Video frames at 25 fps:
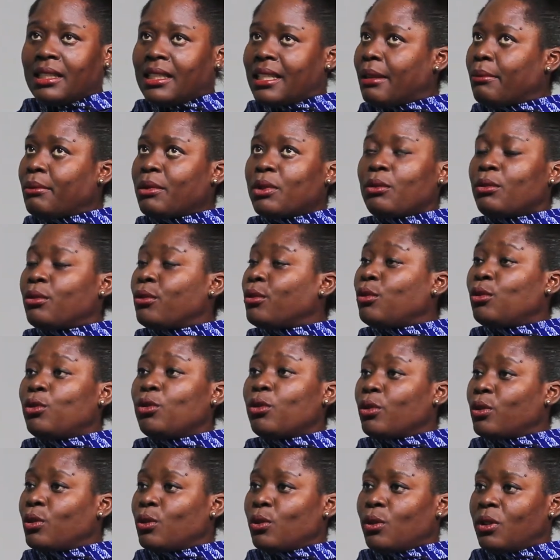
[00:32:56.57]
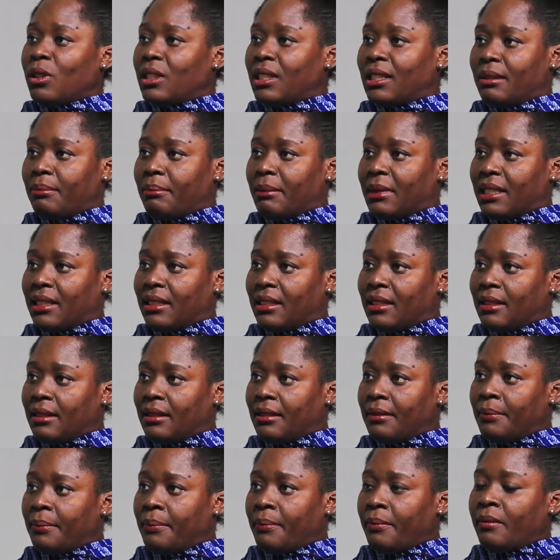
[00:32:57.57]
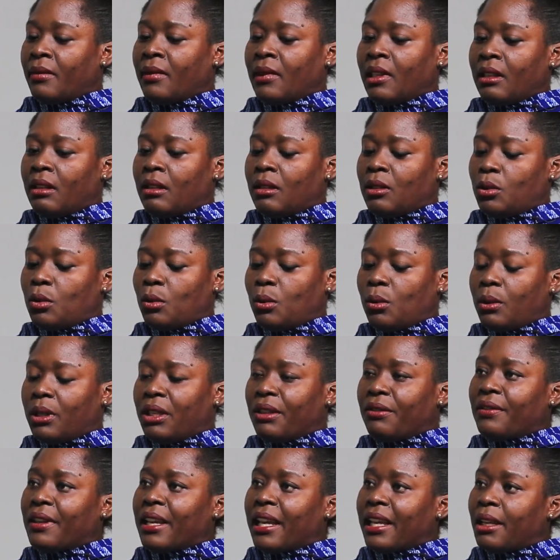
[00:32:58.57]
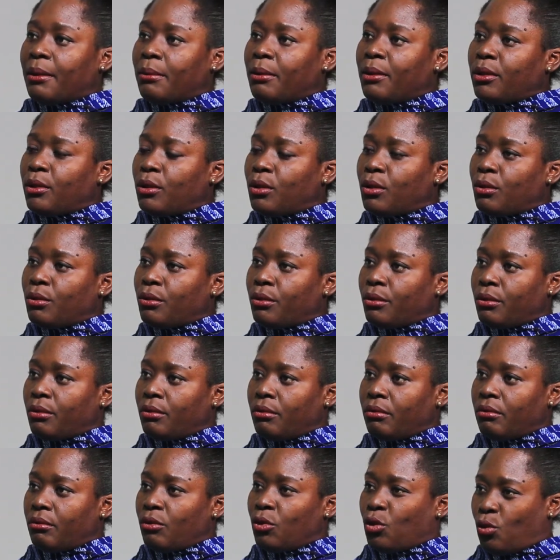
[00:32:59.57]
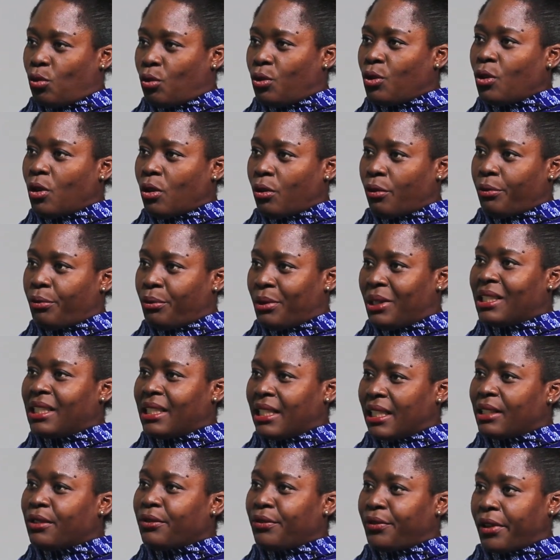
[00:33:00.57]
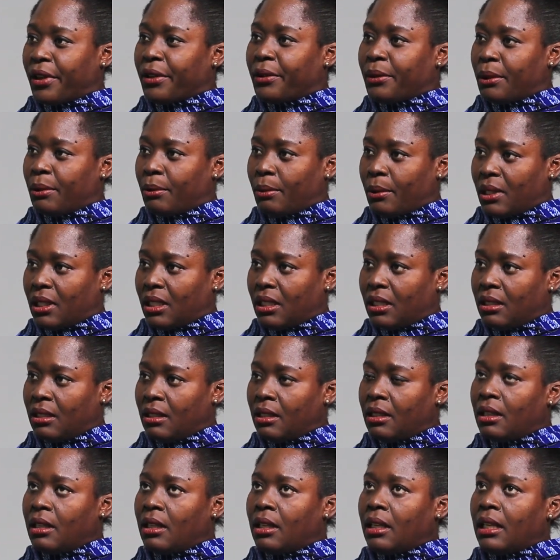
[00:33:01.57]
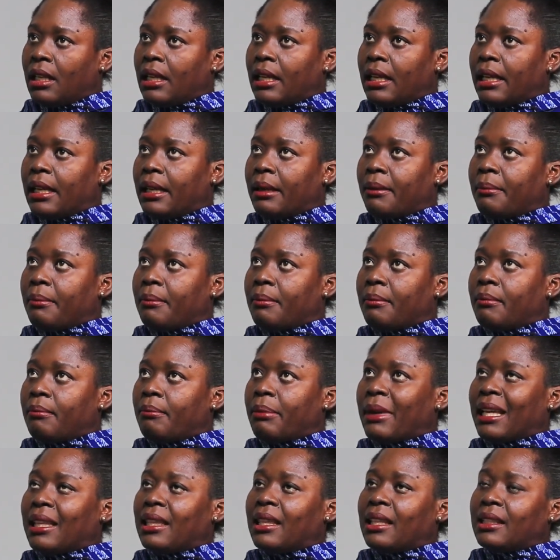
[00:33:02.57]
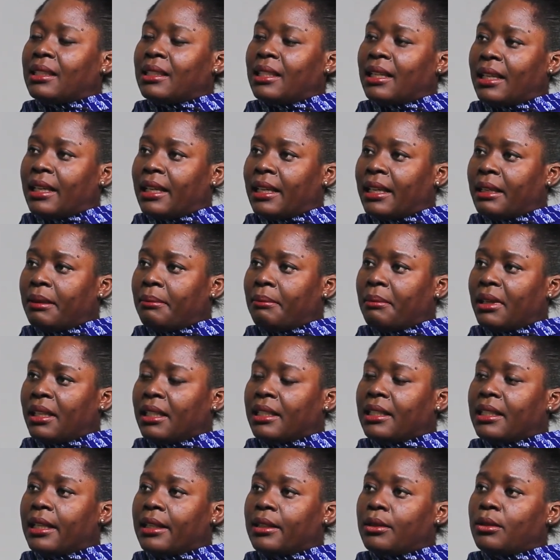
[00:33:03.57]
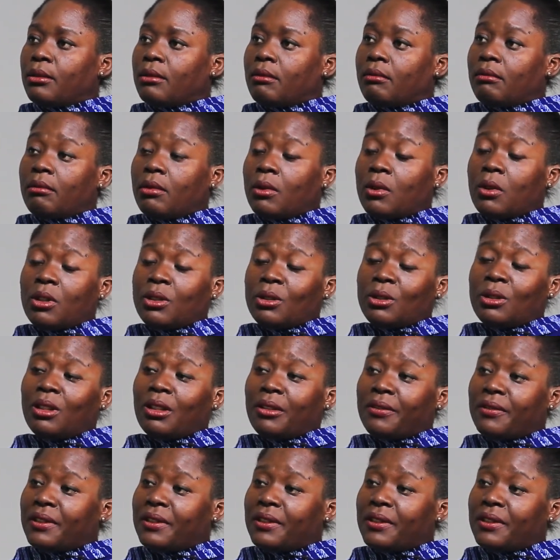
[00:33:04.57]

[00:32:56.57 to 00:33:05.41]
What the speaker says: some schools don't cost much. So if you're able to do your research very well, by the time it gets, consular